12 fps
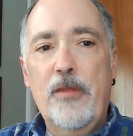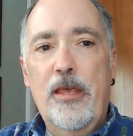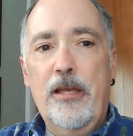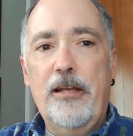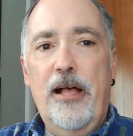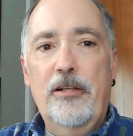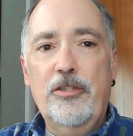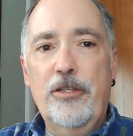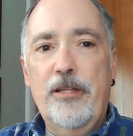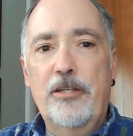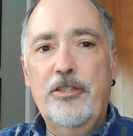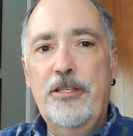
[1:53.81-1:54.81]

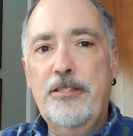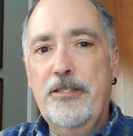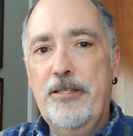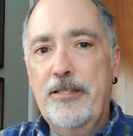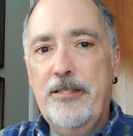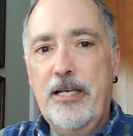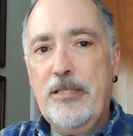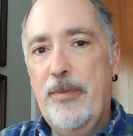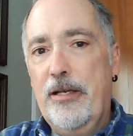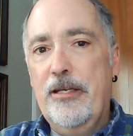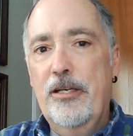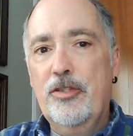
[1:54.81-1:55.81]
acknowledging that Jesus has
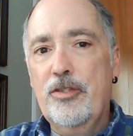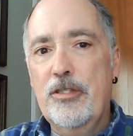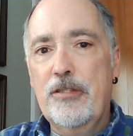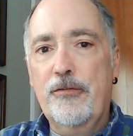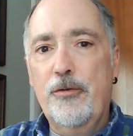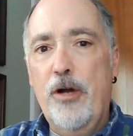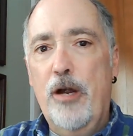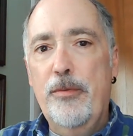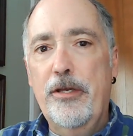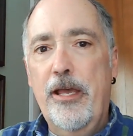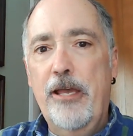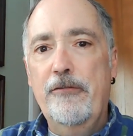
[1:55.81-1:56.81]
expectations for our
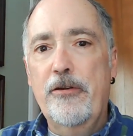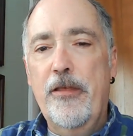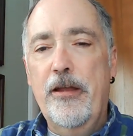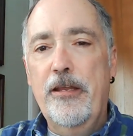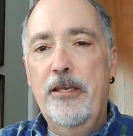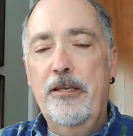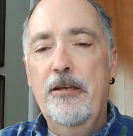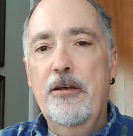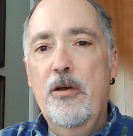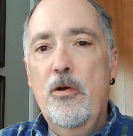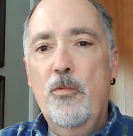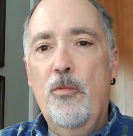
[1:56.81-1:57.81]
behavior, that he
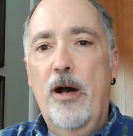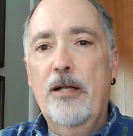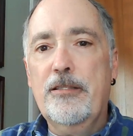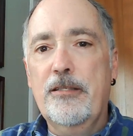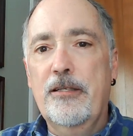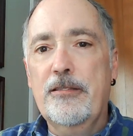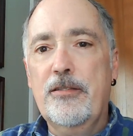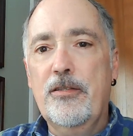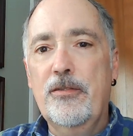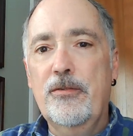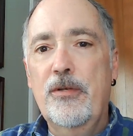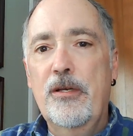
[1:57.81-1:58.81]
wants us
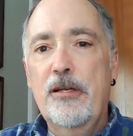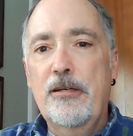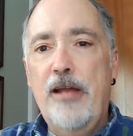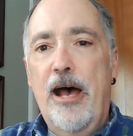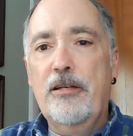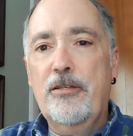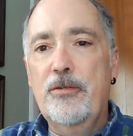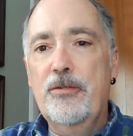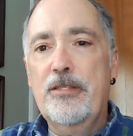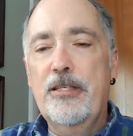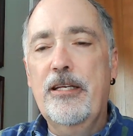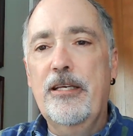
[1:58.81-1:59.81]
to not to
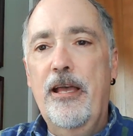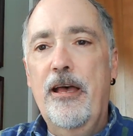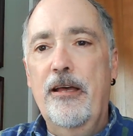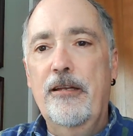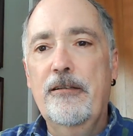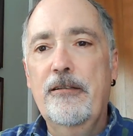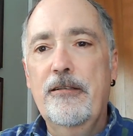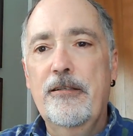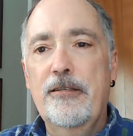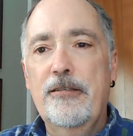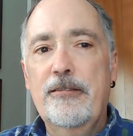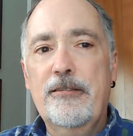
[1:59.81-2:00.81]
sin again,
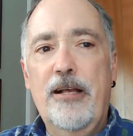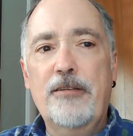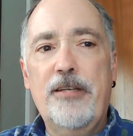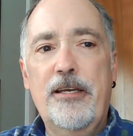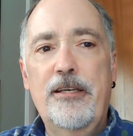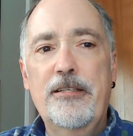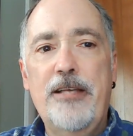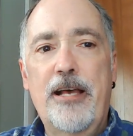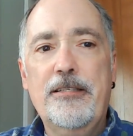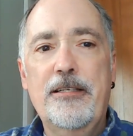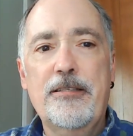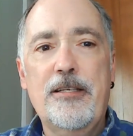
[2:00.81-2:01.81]
sounds like he is
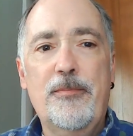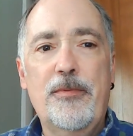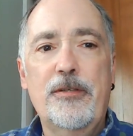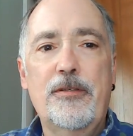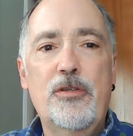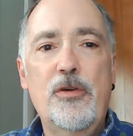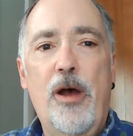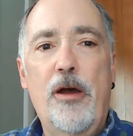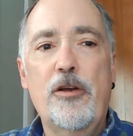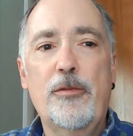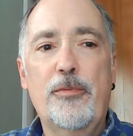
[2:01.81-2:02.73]
asking something too hard to